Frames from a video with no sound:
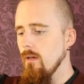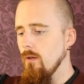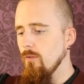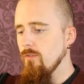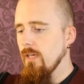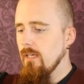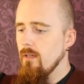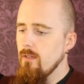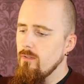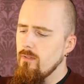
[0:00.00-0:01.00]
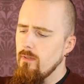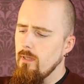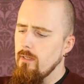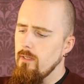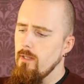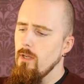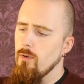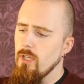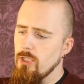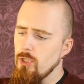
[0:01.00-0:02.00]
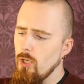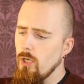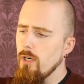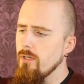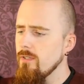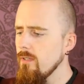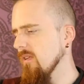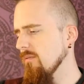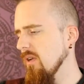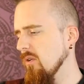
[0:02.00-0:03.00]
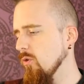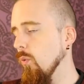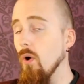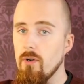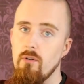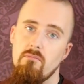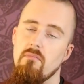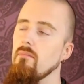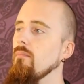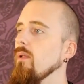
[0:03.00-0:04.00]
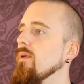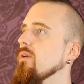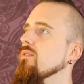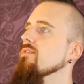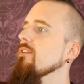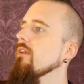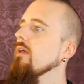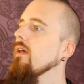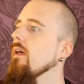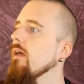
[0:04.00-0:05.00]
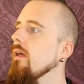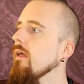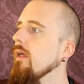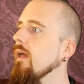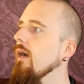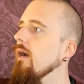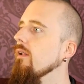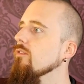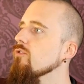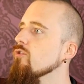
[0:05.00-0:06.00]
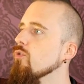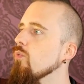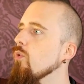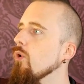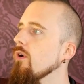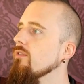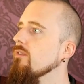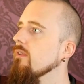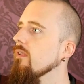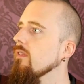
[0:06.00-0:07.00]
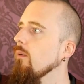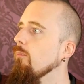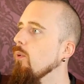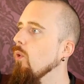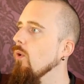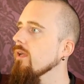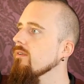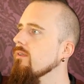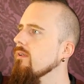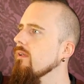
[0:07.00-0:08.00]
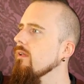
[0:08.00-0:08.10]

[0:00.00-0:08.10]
how thick it is near the guard, 7.25 millimeters, and towards the point